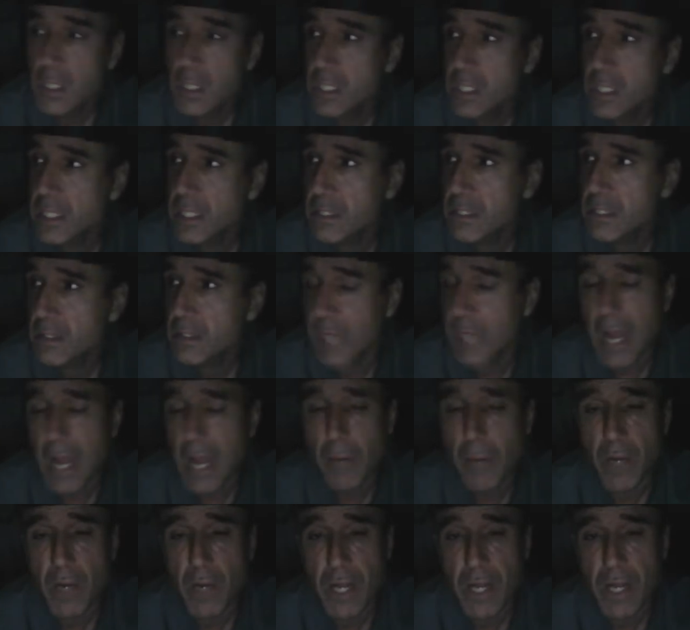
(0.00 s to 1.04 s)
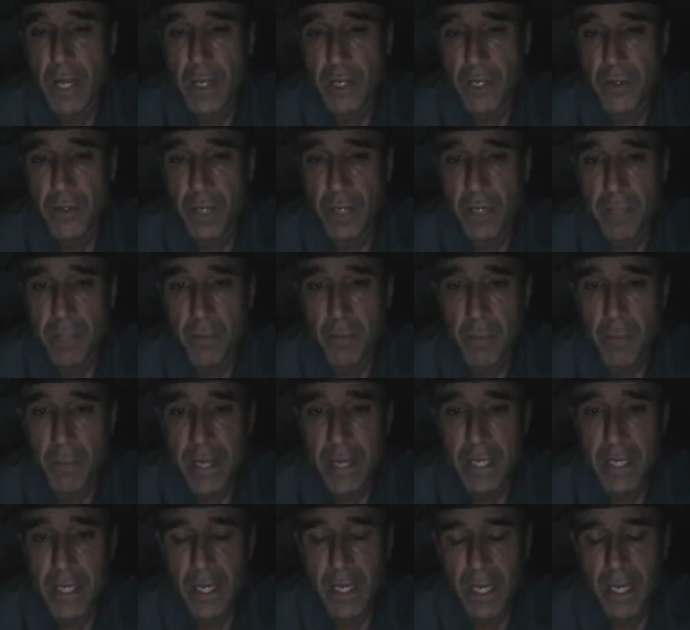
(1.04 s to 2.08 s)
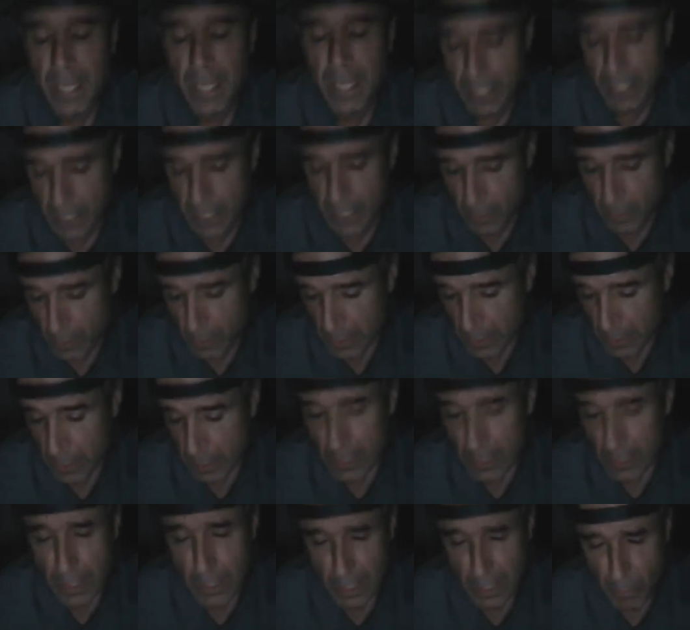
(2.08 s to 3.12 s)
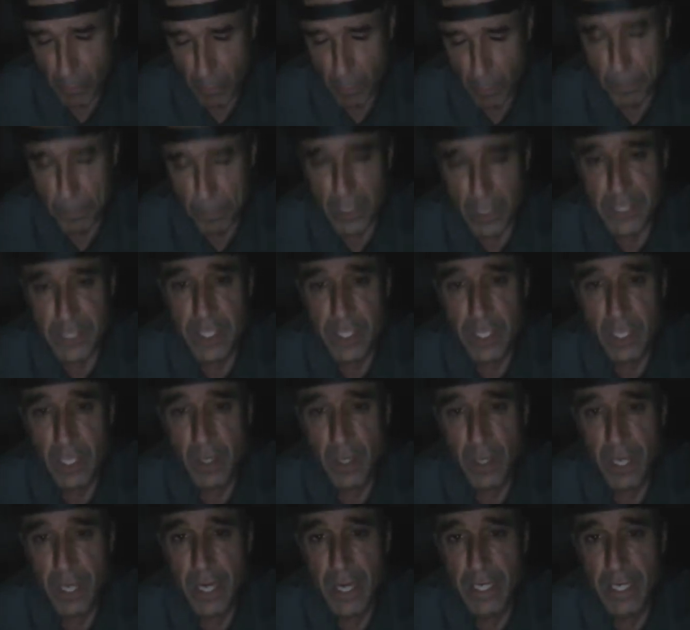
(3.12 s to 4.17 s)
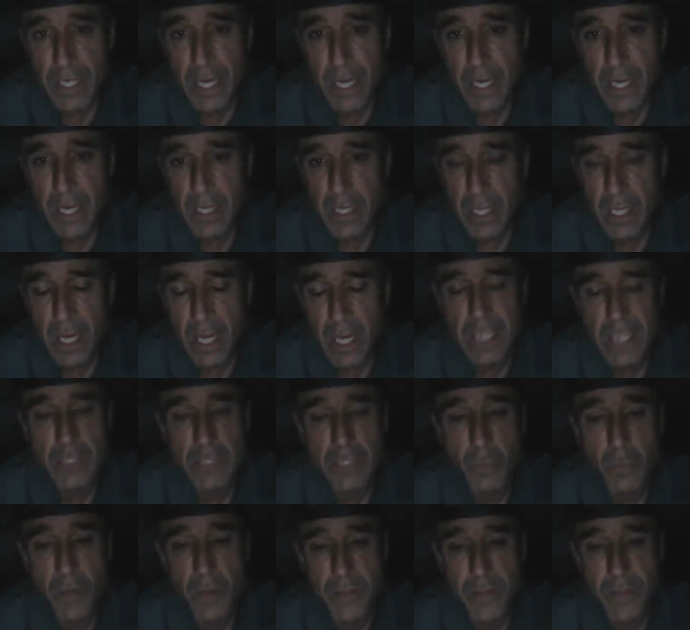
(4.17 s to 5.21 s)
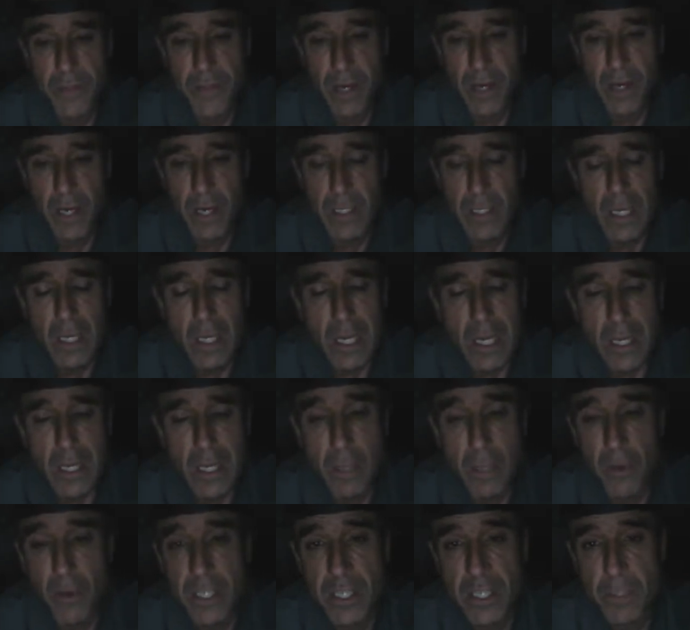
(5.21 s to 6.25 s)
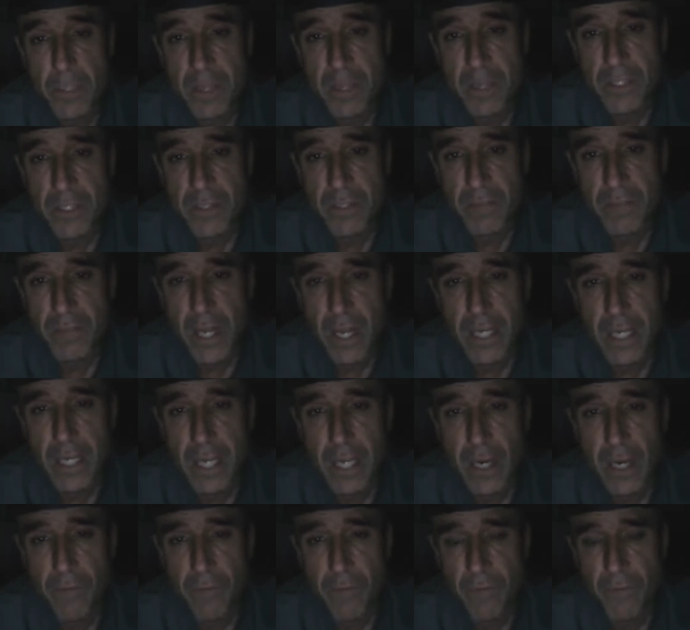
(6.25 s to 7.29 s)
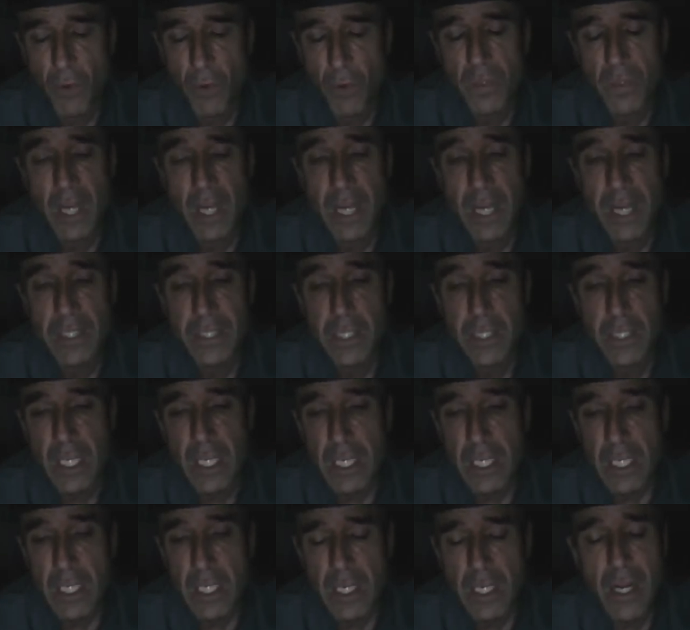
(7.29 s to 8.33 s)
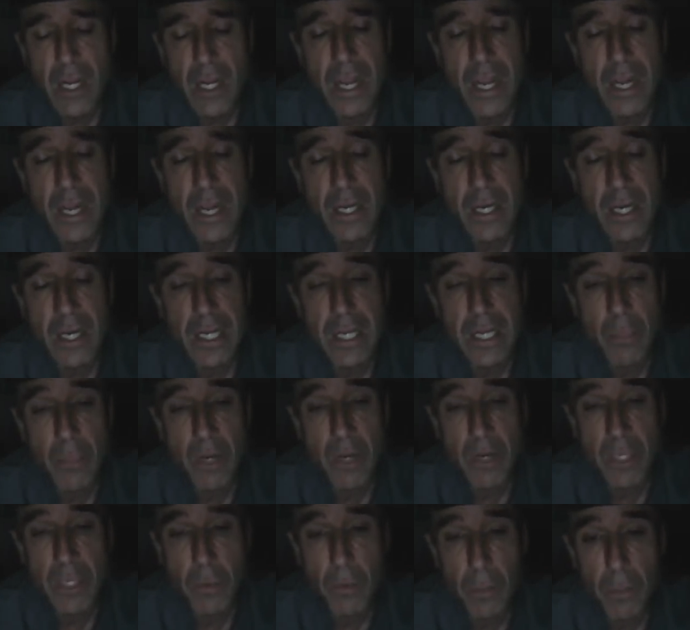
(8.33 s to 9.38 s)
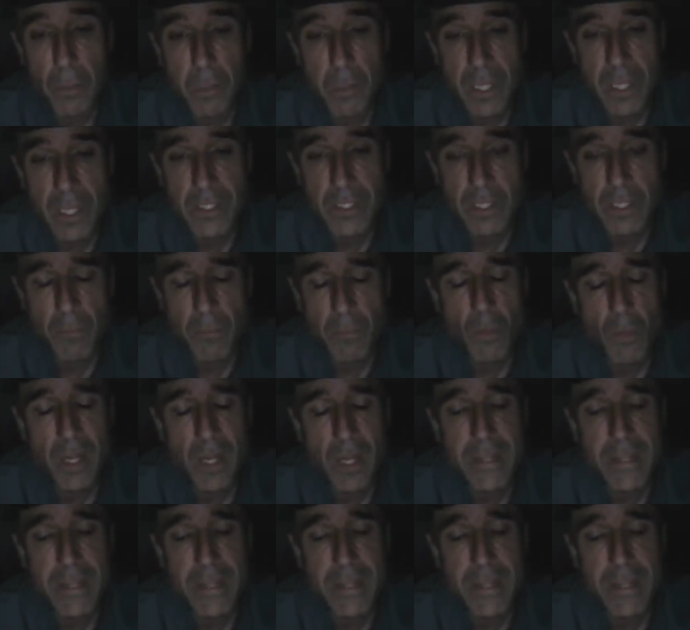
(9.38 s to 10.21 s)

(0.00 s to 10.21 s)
Gadwa had a dream of making replacing our dedicated lines with, they were expensive dedicated phone lines, and he wanted to replace them with